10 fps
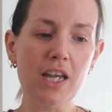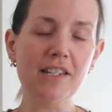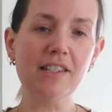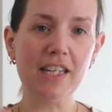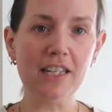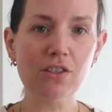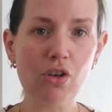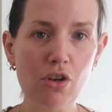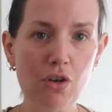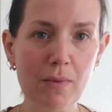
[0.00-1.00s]
his skin's
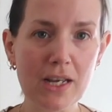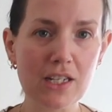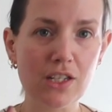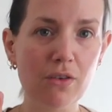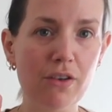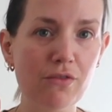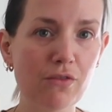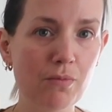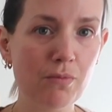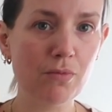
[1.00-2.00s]
got a lot better, so I've
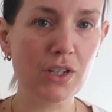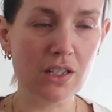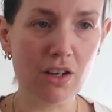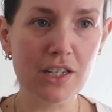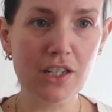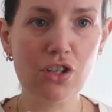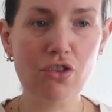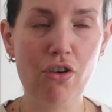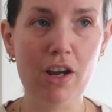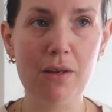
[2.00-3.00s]
decided
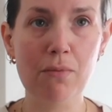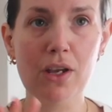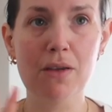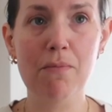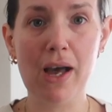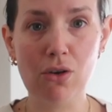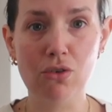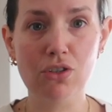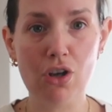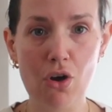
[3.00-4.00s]
to try and put him
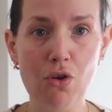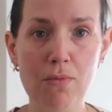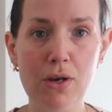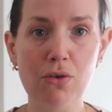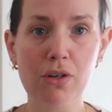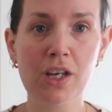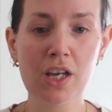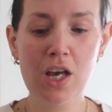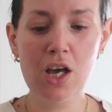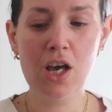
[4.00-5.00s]
back onto whole milk.
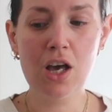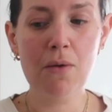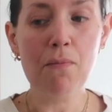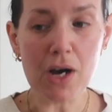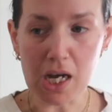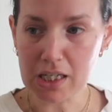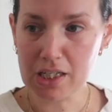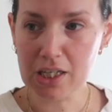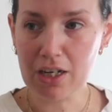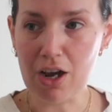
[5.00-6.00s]

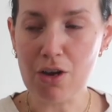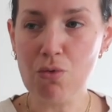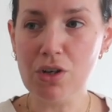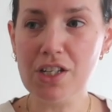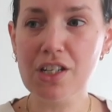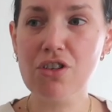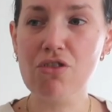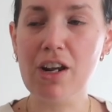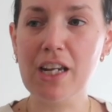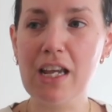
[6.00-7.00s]
But I wanted to
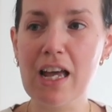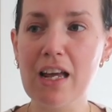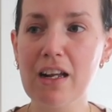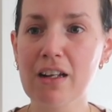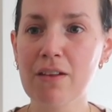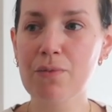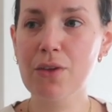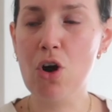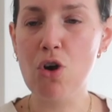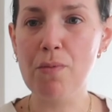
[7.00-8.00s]
try and get
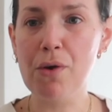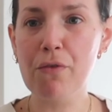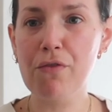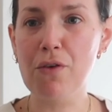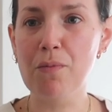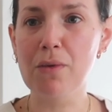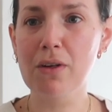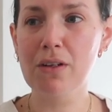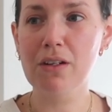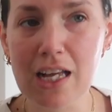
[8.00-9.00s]
whole milk
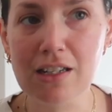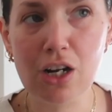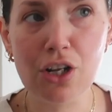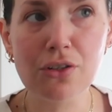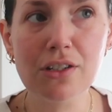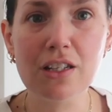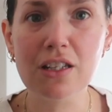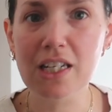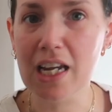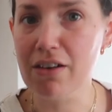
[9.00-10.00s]
from as close to
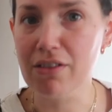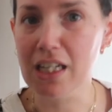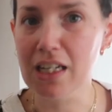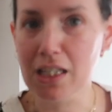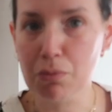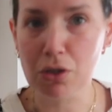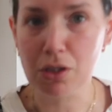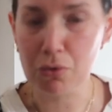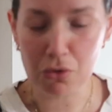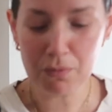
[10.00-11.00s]
the dairy as
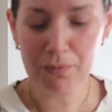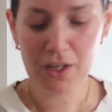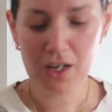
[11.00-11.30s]
possible.